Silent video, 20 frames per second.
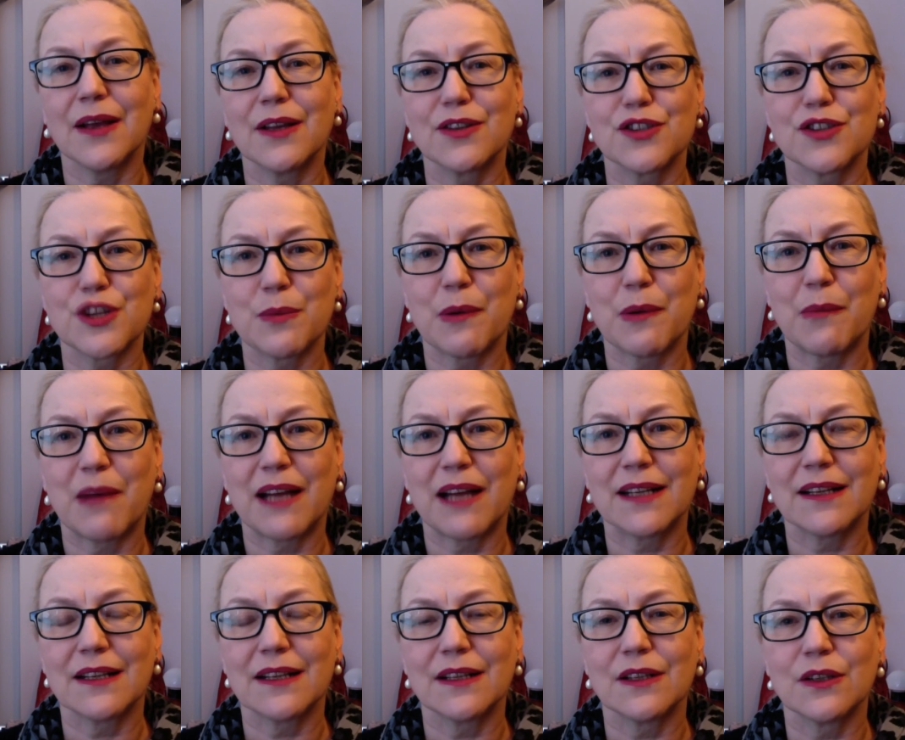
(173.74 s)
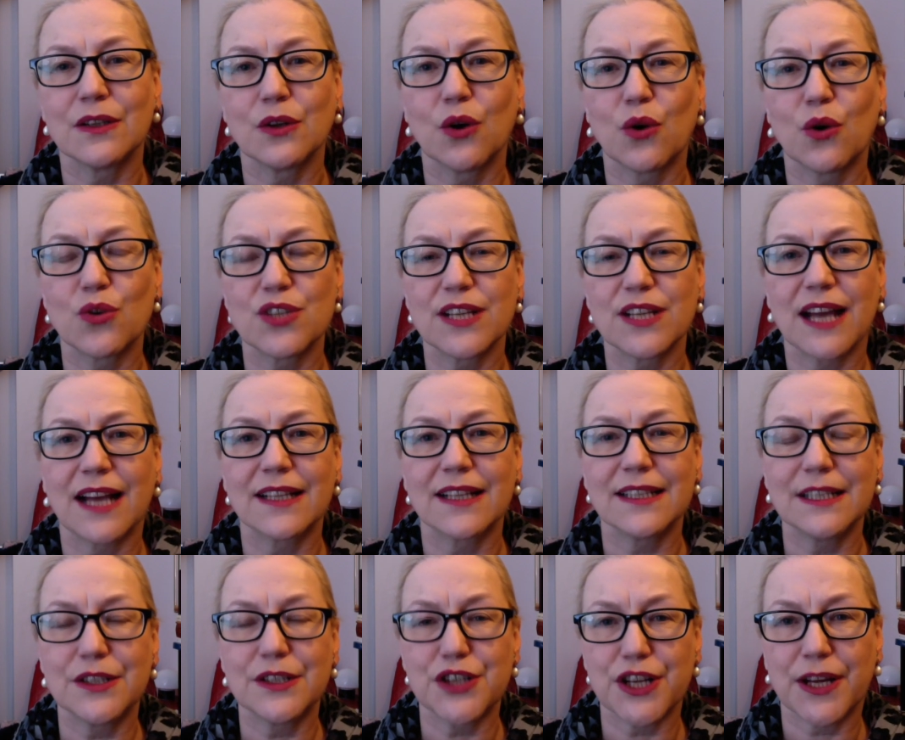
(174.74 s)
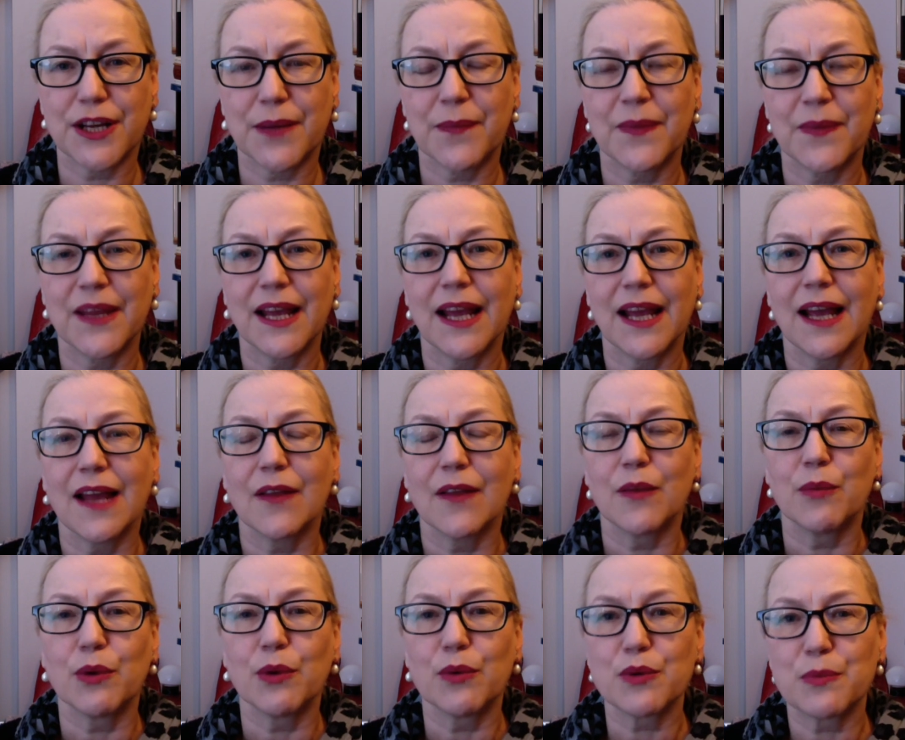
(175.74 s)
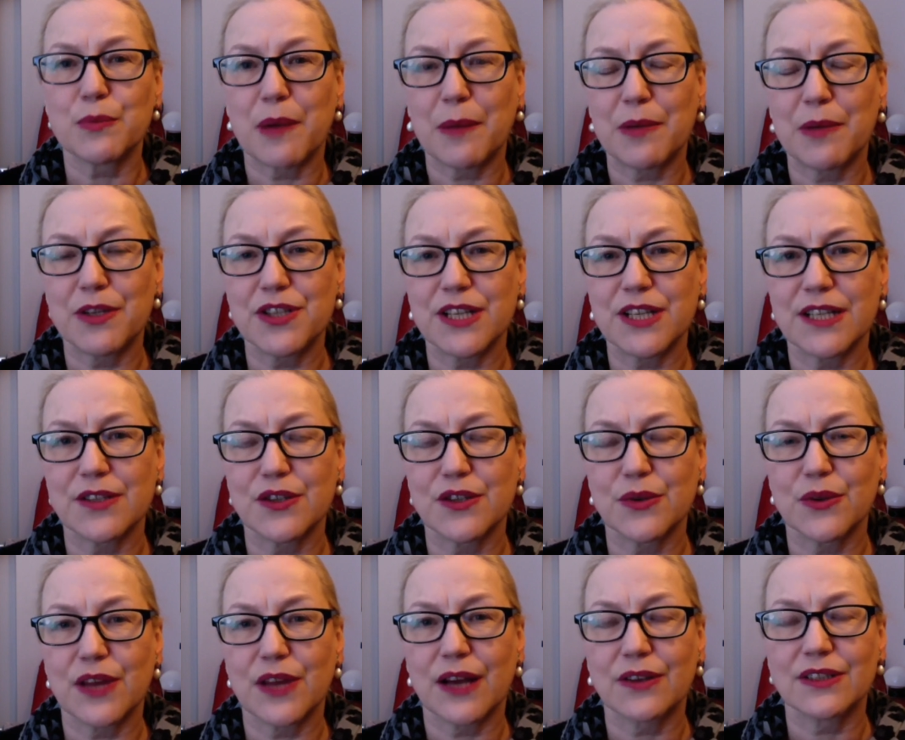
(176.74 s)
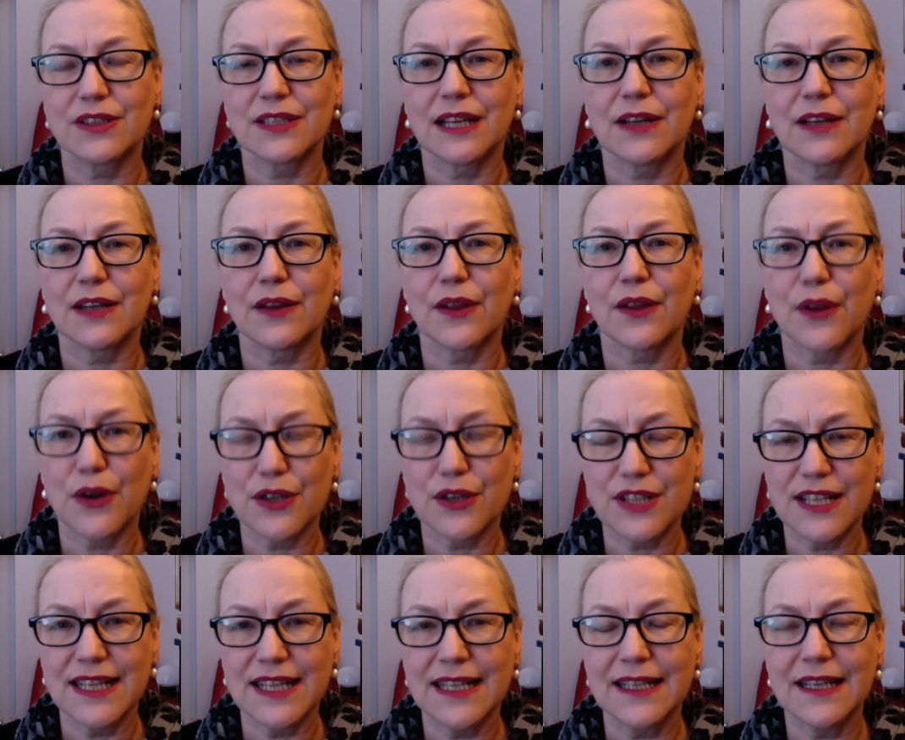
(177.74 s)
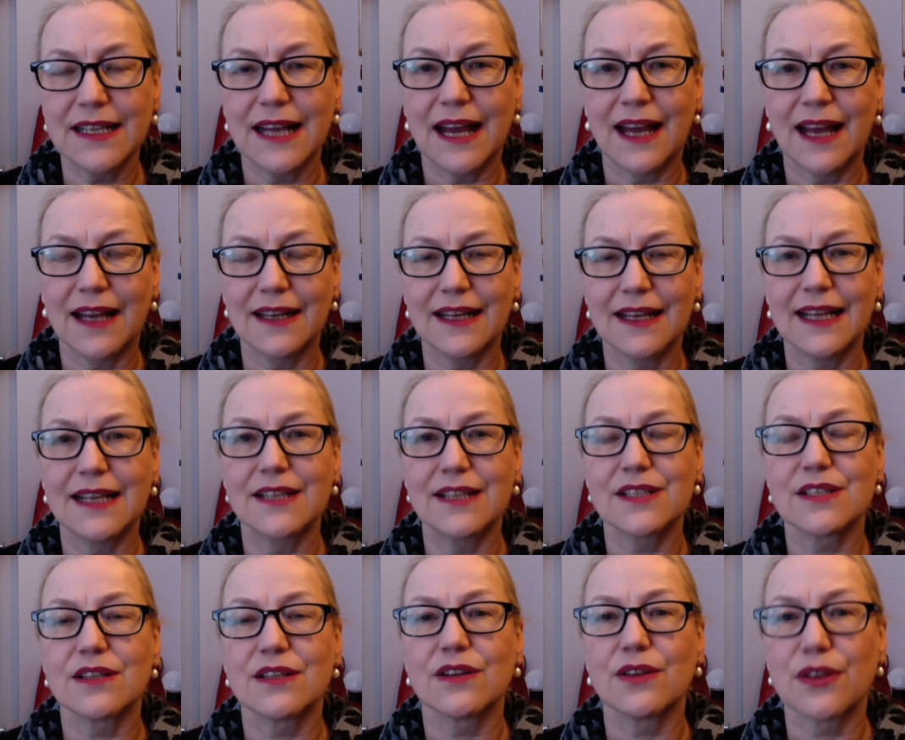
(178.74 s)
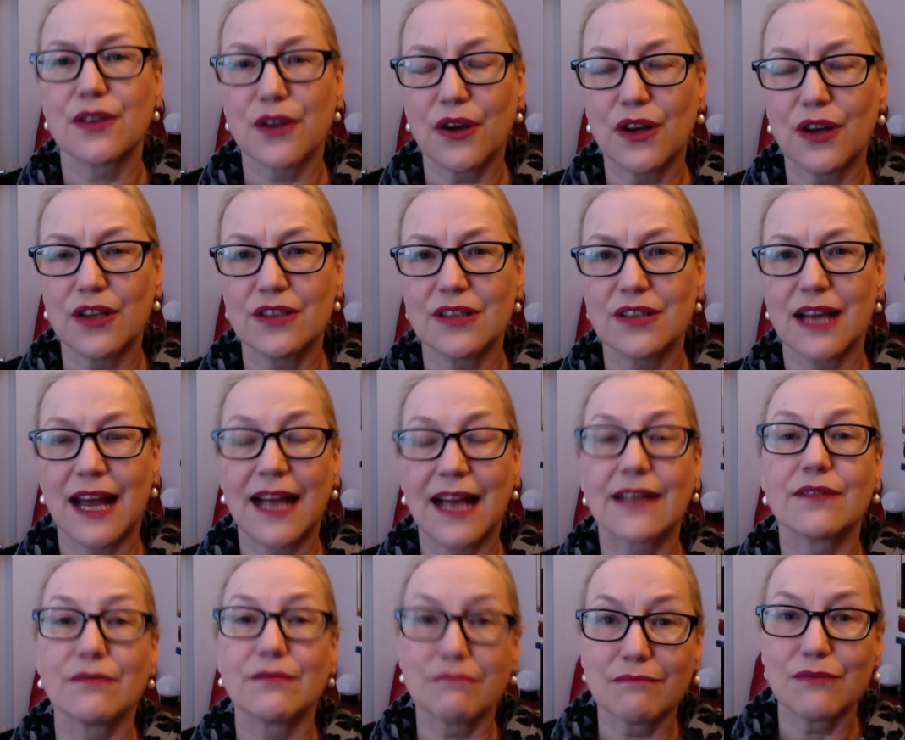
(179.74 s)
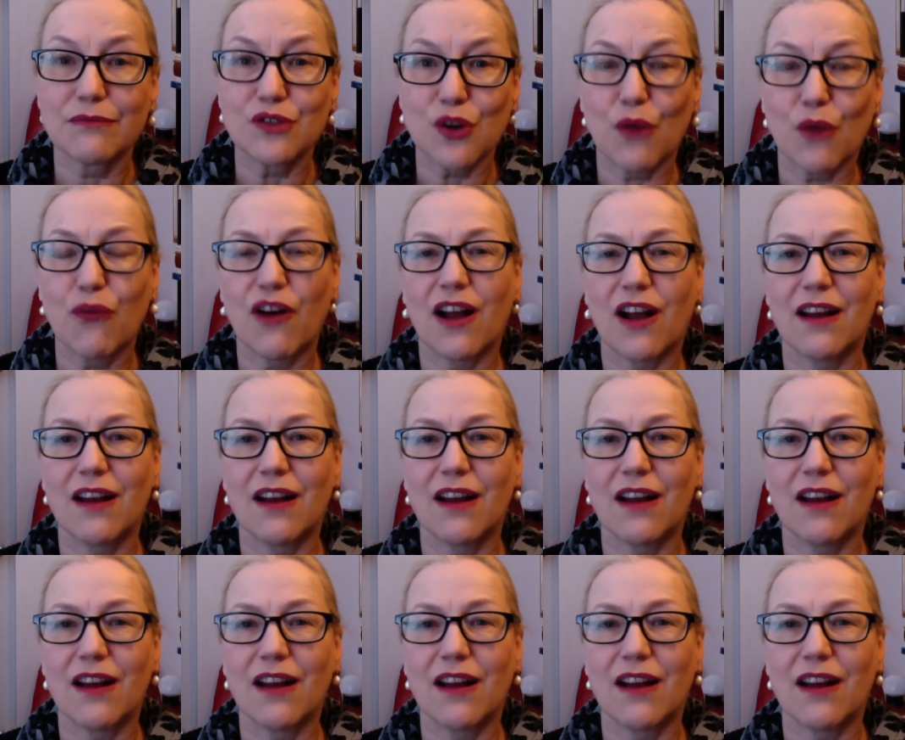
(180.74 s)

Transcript: Chimamanda Ngozi Adichie. The book was published in 2013 and is the third and so far